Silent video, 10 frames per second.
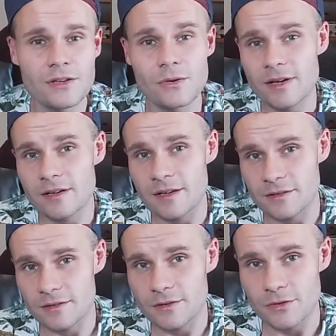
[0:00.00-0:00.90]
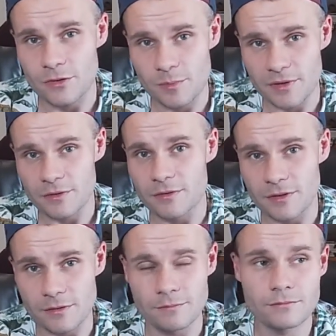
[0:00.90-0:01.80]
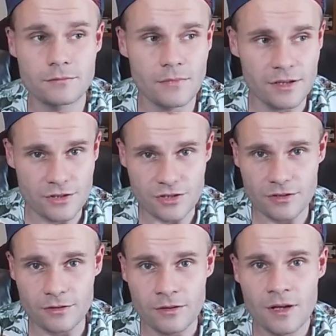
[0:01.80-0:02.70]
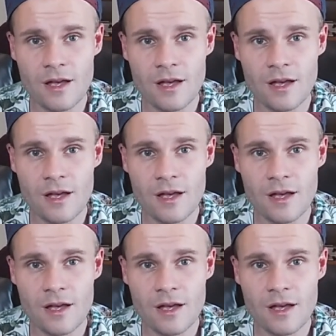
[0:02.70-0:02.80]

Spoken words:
you can enter the European Union in general.